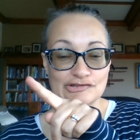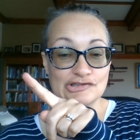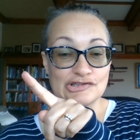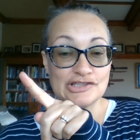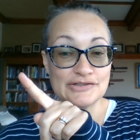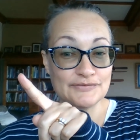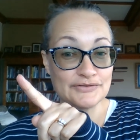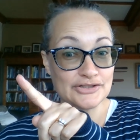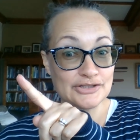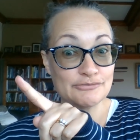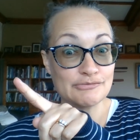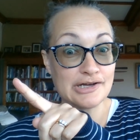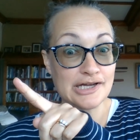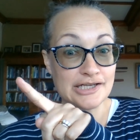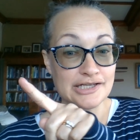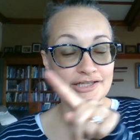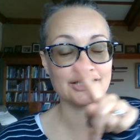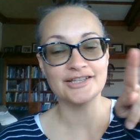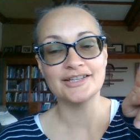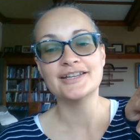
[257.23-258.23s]

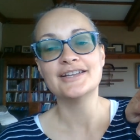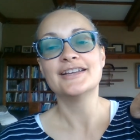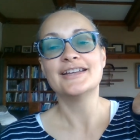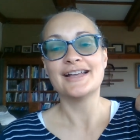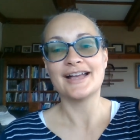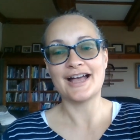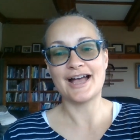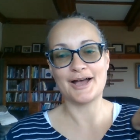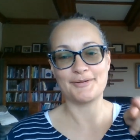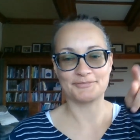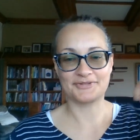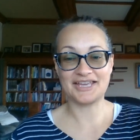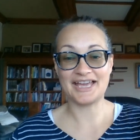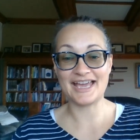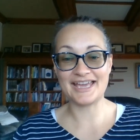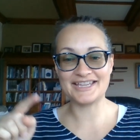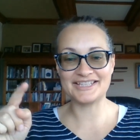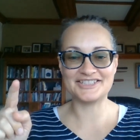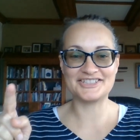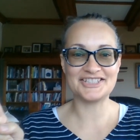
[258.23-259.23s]
71 um,
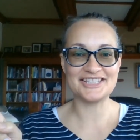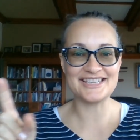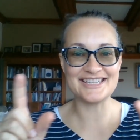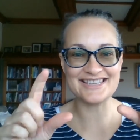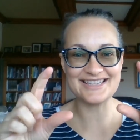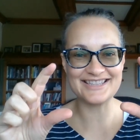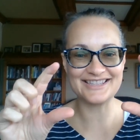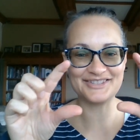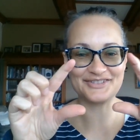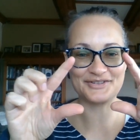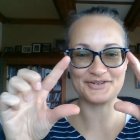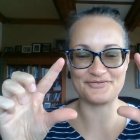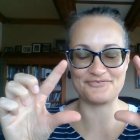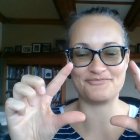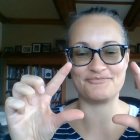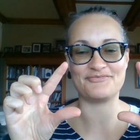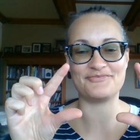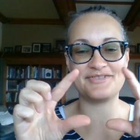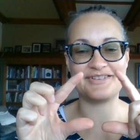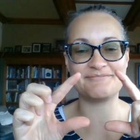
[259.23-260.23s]
kg sort
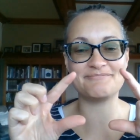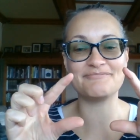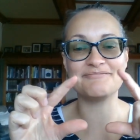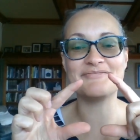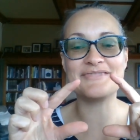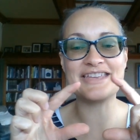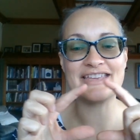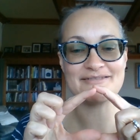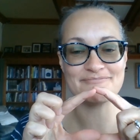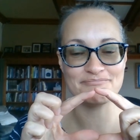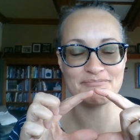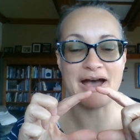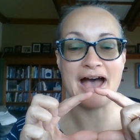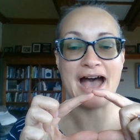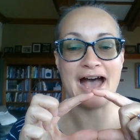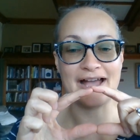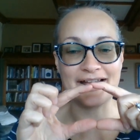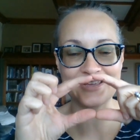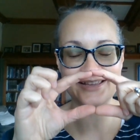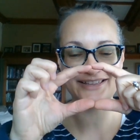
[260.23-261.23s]
of
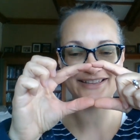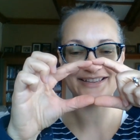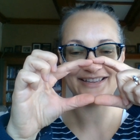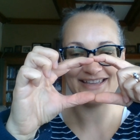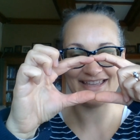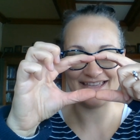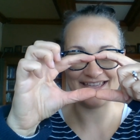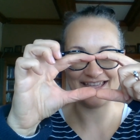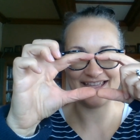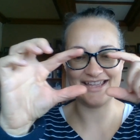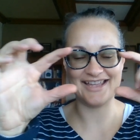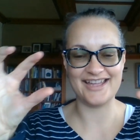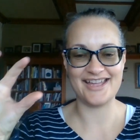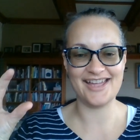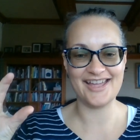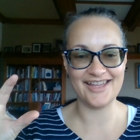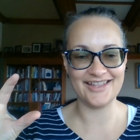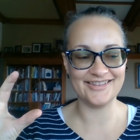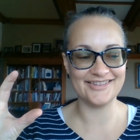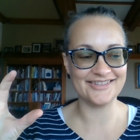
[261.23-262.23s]
mark.
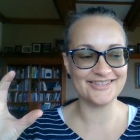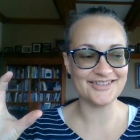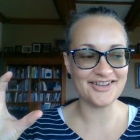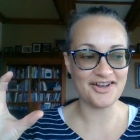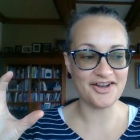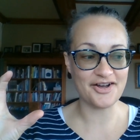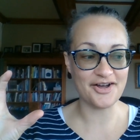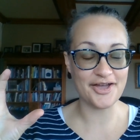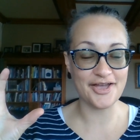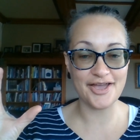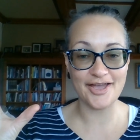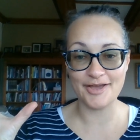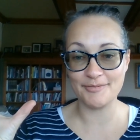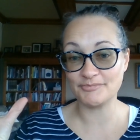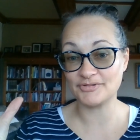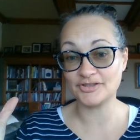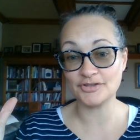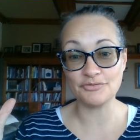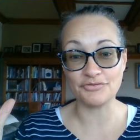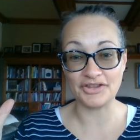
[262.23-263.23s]
And I
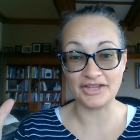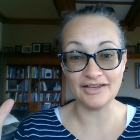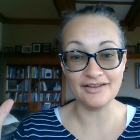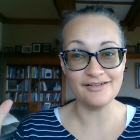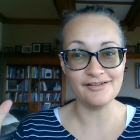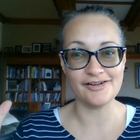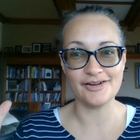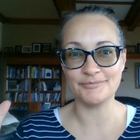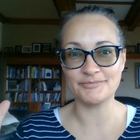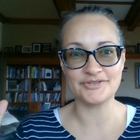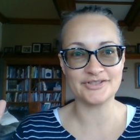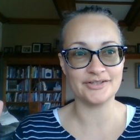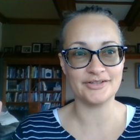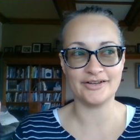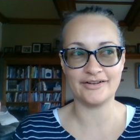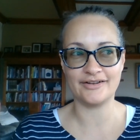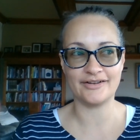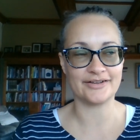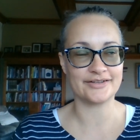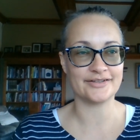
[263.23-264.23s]
am still there. I'm
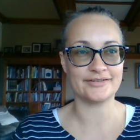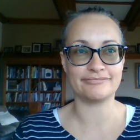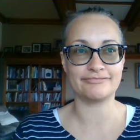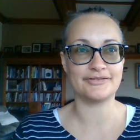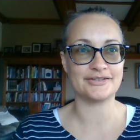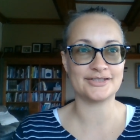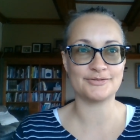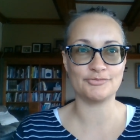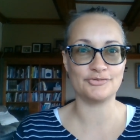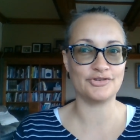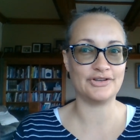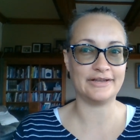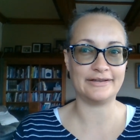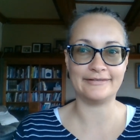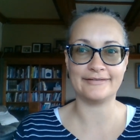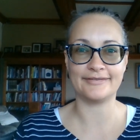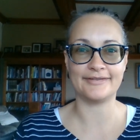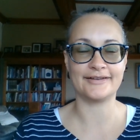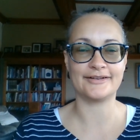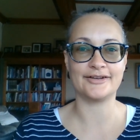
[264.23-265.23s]
uh, this
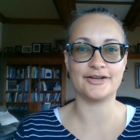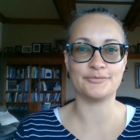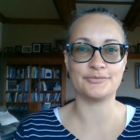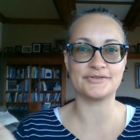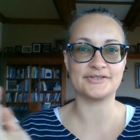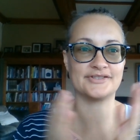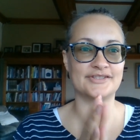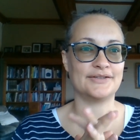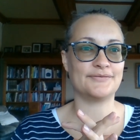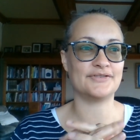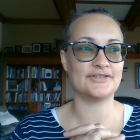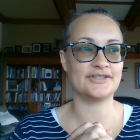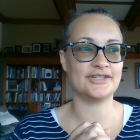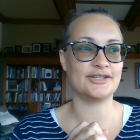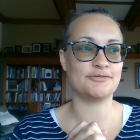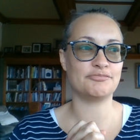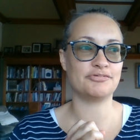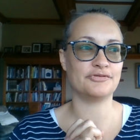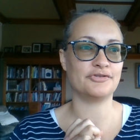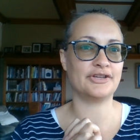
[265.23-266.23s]
morning, I think I was
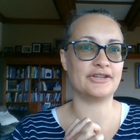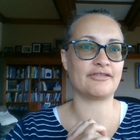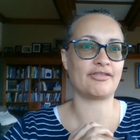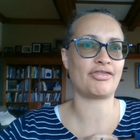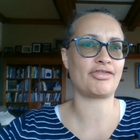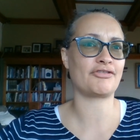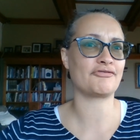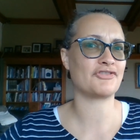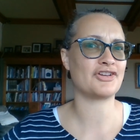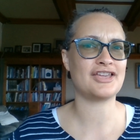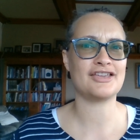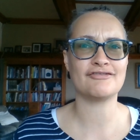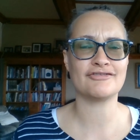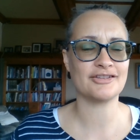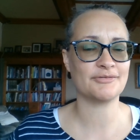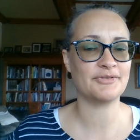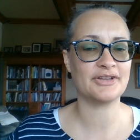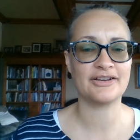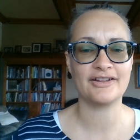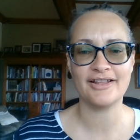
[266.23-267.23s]
70.3 or
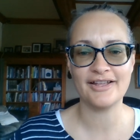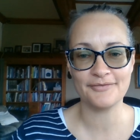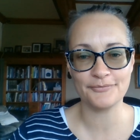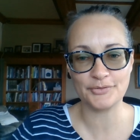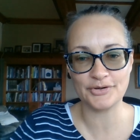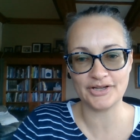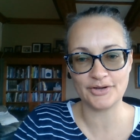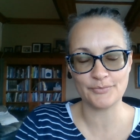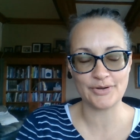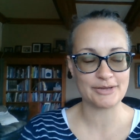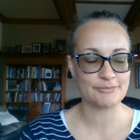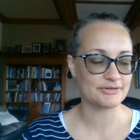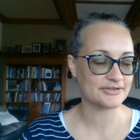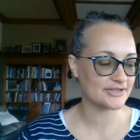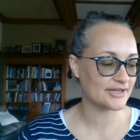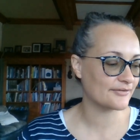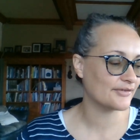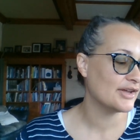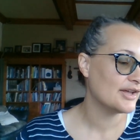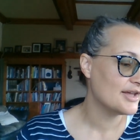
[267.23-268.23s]
something like that when I weighed
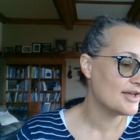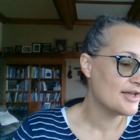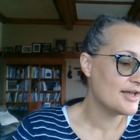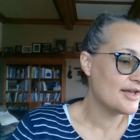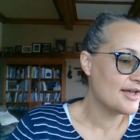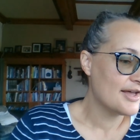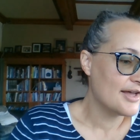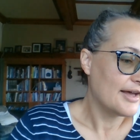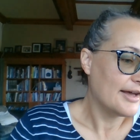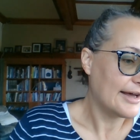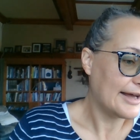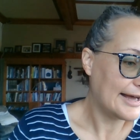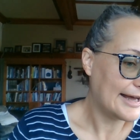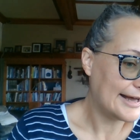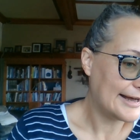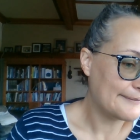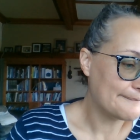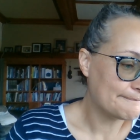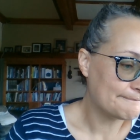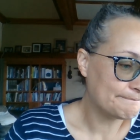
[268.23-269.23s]
myself.
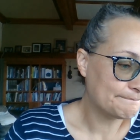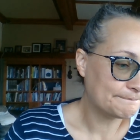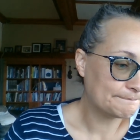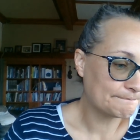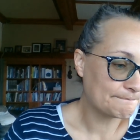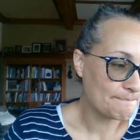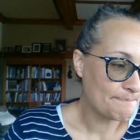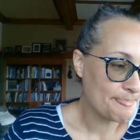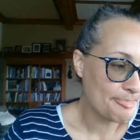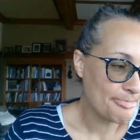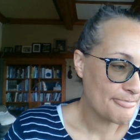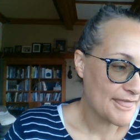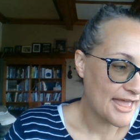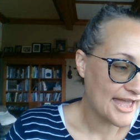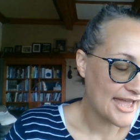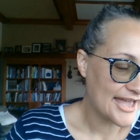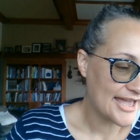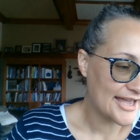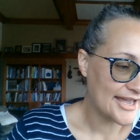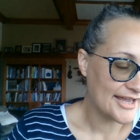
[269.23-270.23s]
Um,
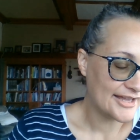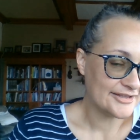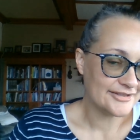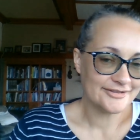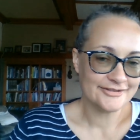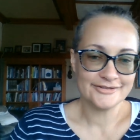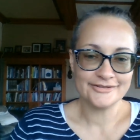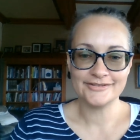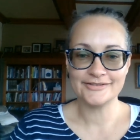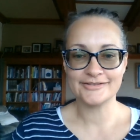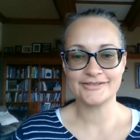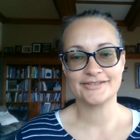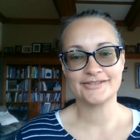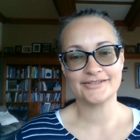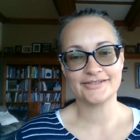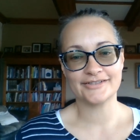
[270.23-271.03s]
and